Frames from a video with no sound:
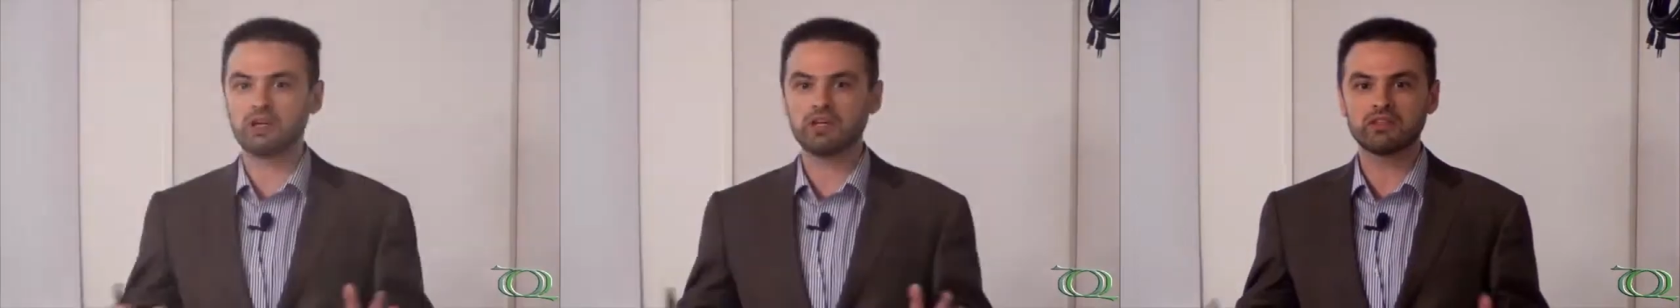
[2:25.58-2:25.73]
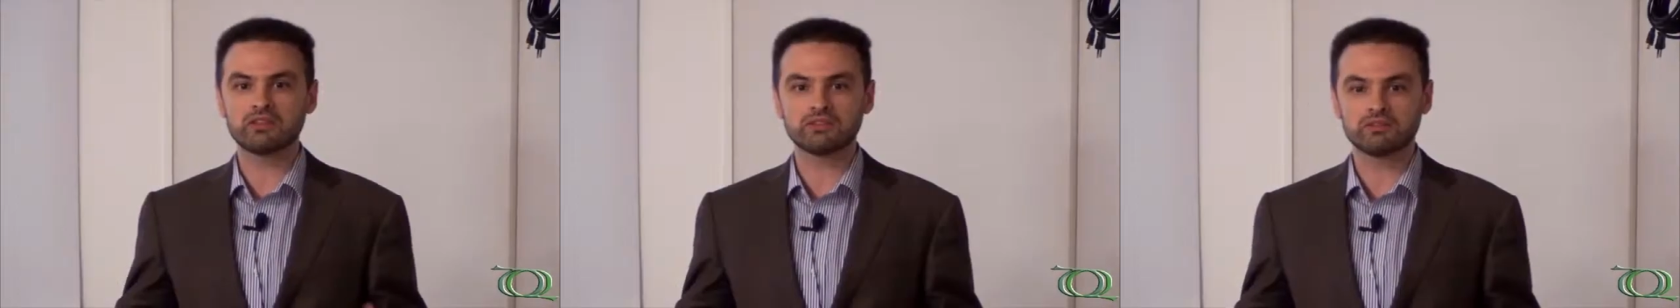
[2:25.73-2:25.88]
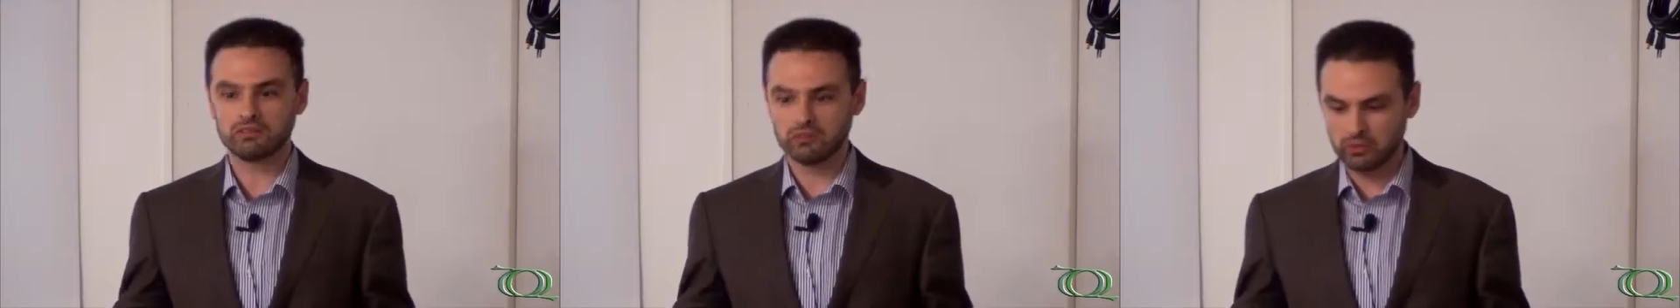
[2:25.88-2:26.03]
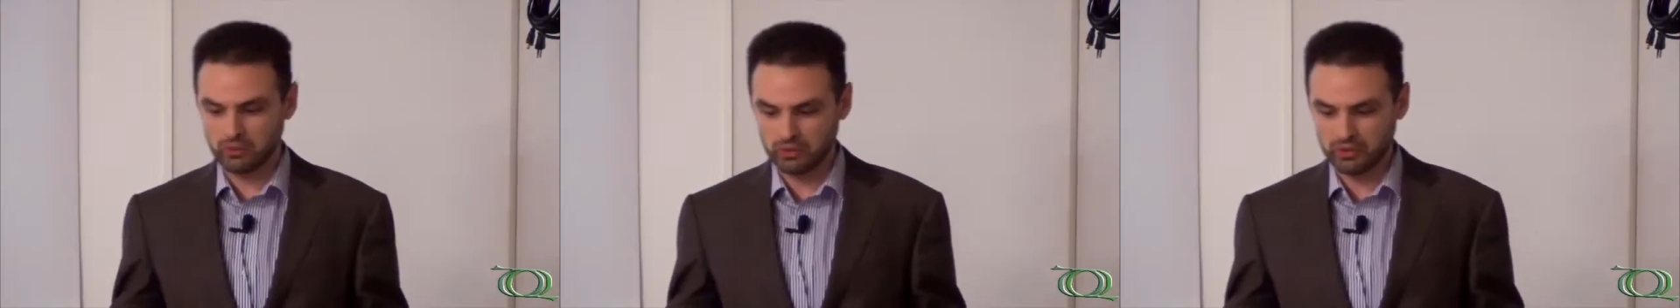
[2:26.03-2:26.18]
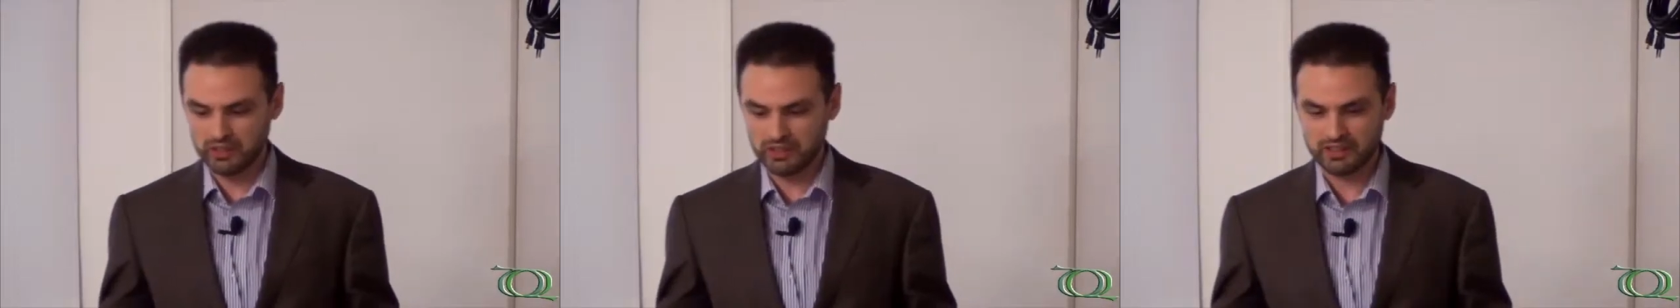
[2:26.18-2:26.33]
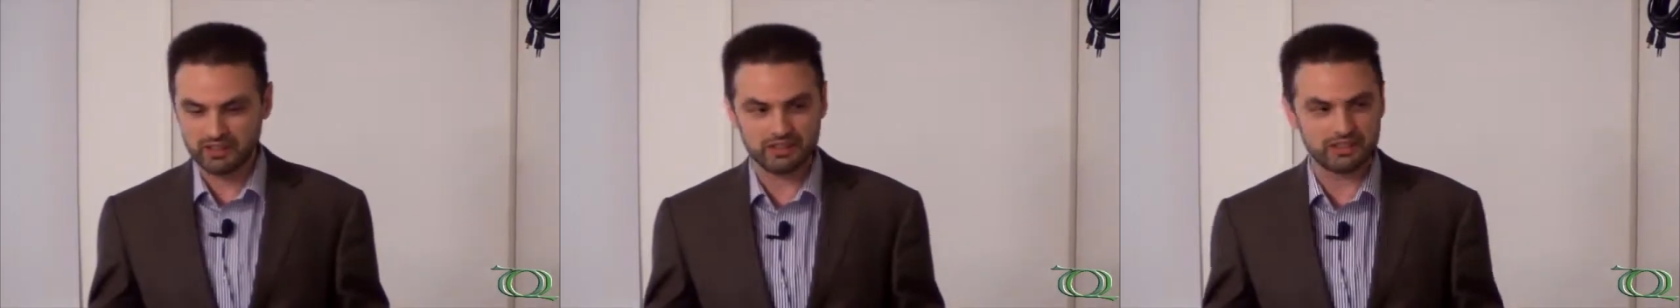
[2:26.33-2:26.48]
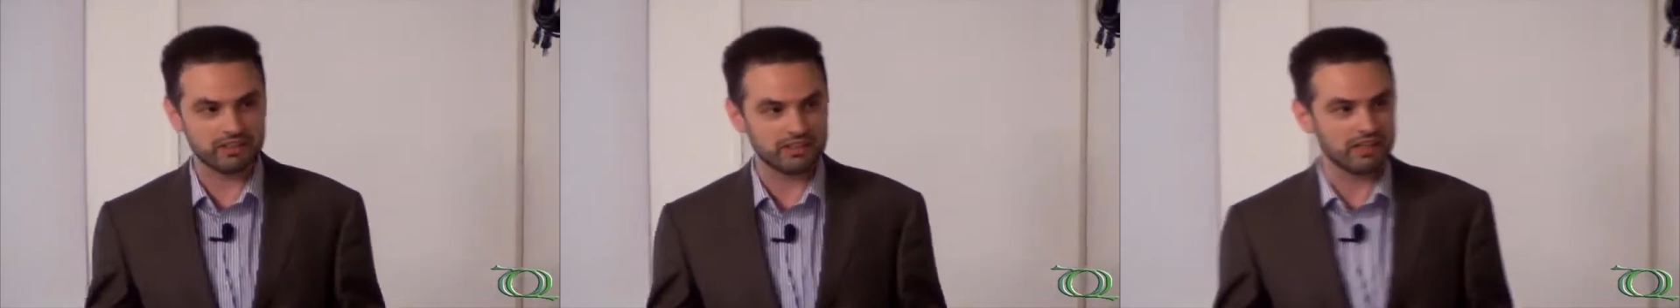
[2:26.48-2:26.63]
are
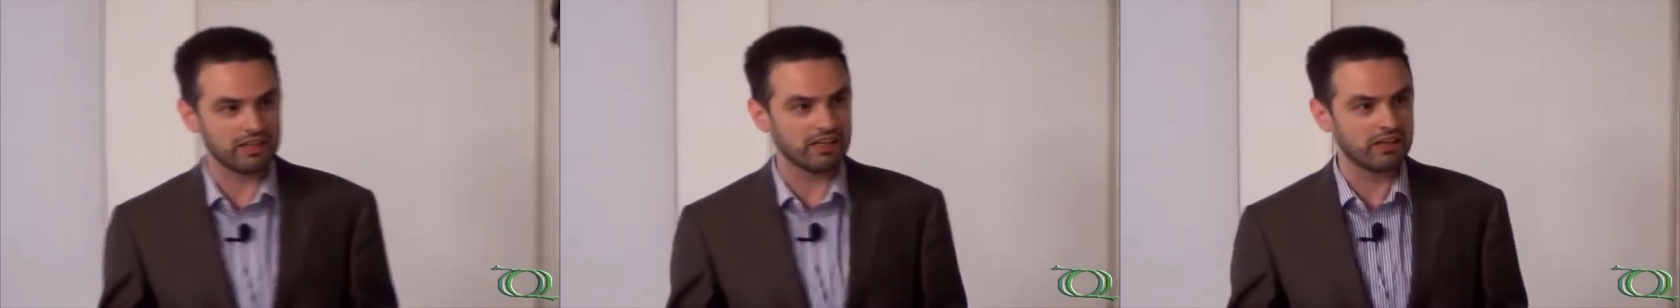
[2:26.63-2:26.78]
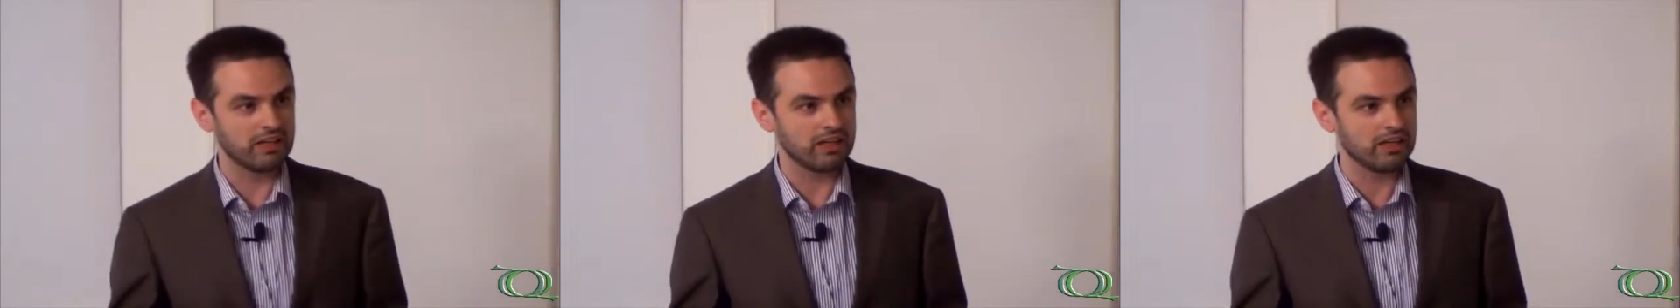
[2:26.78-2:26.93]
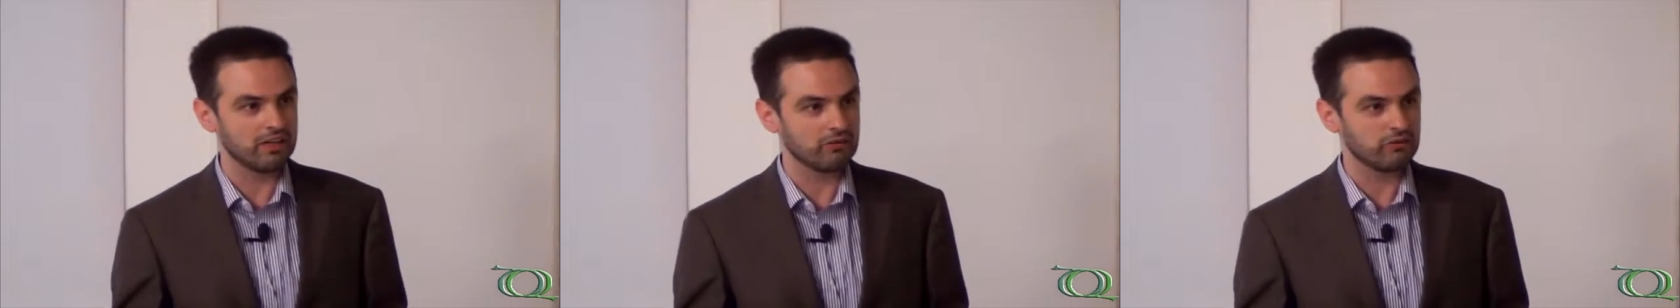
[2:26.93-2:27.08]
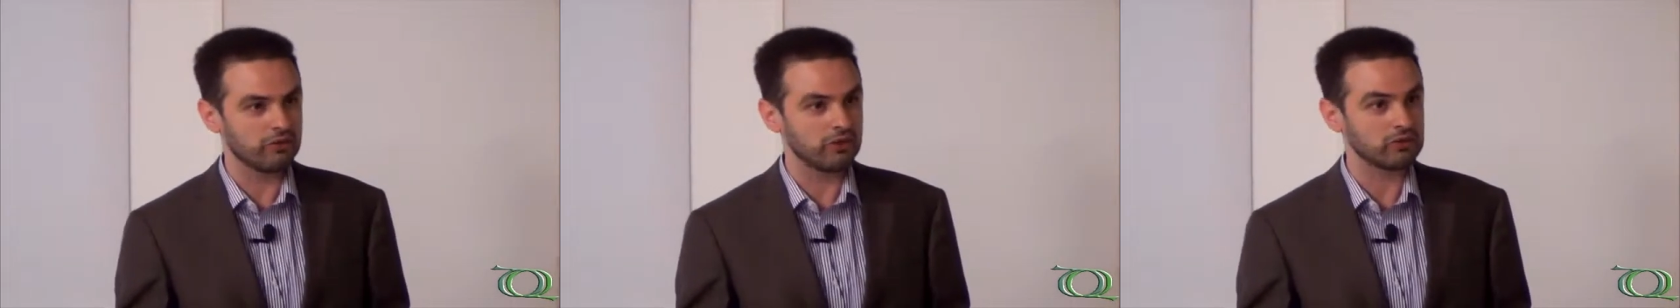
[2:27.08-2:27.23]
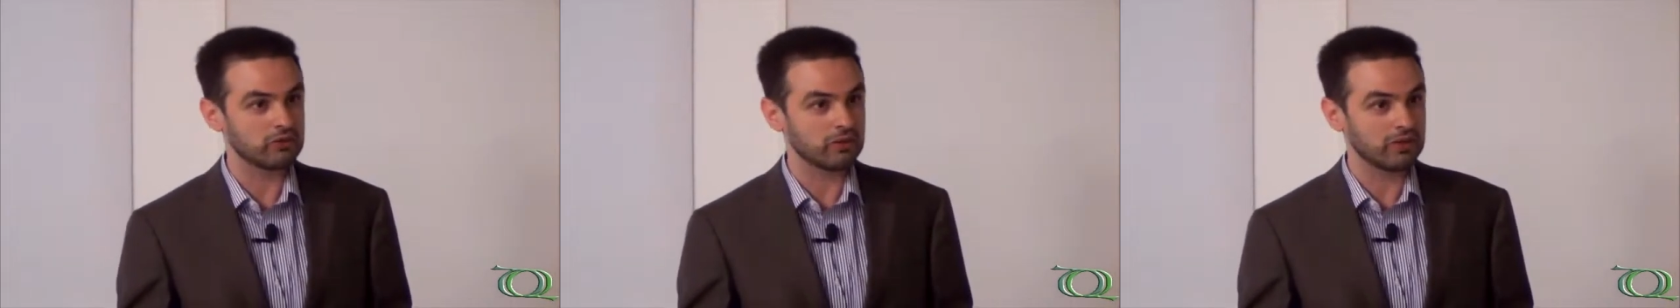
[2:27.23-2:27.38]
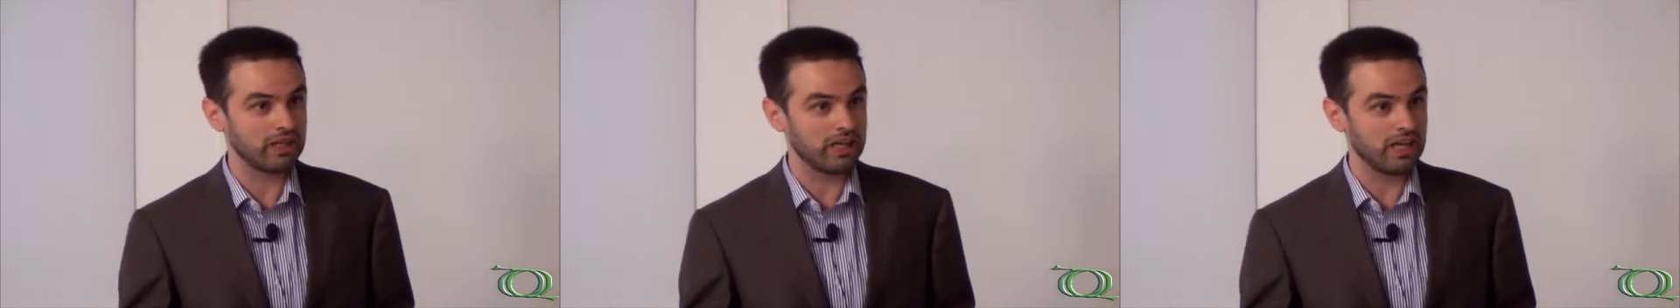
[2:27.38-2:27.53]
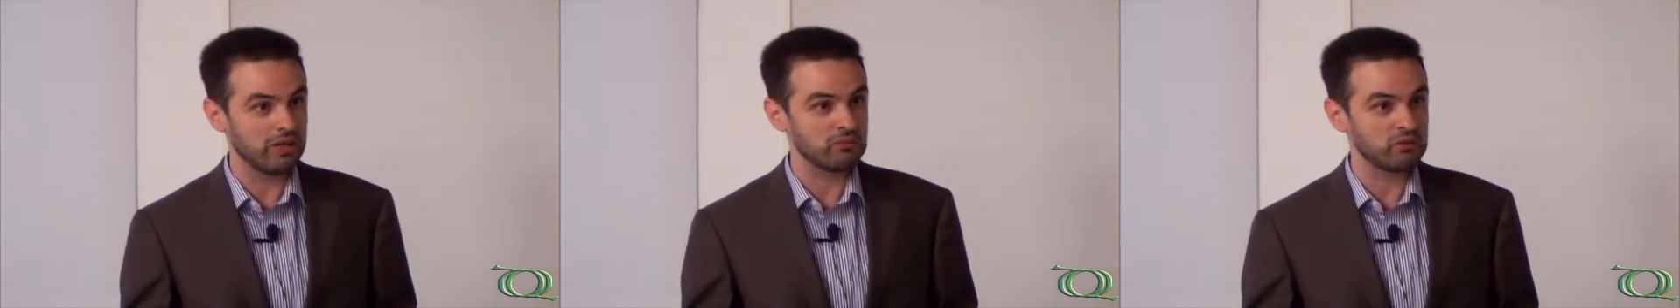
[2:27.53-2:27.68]
doing
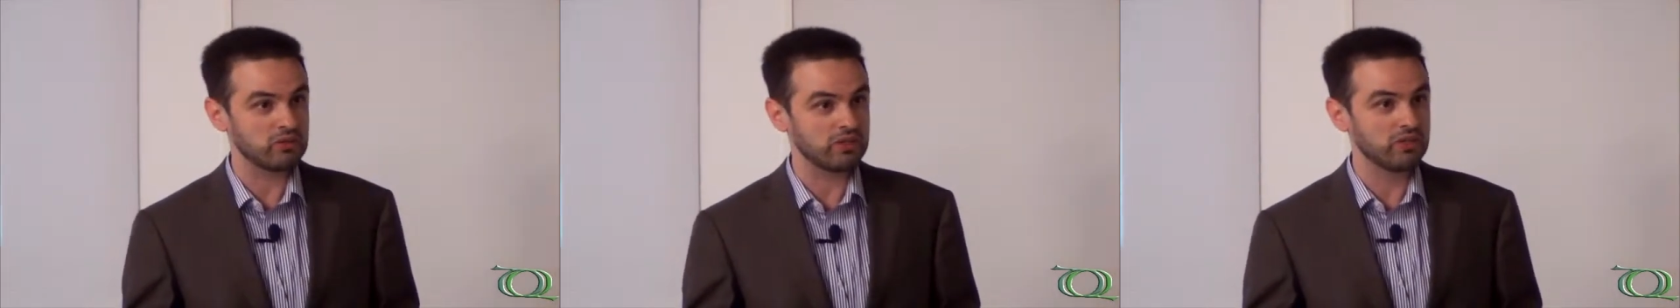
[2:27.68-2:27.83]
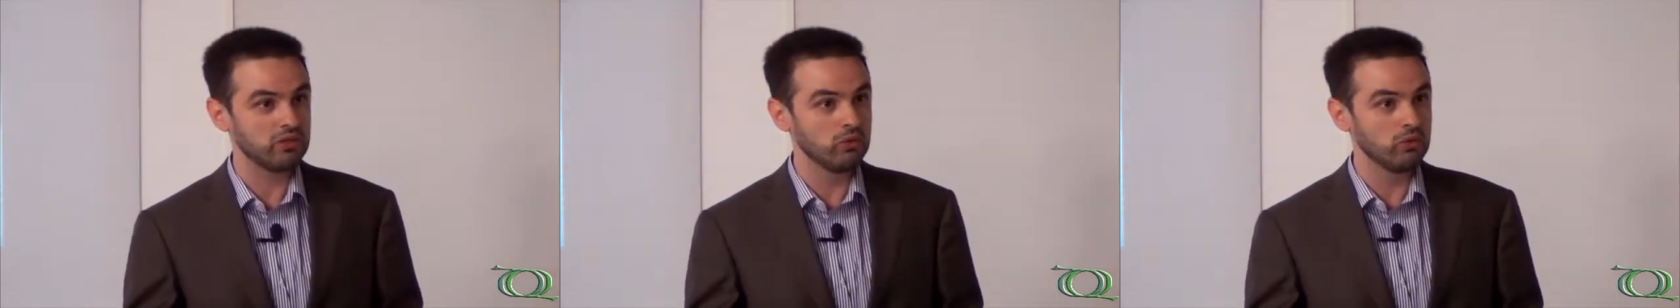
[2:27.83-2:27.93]
photochemistry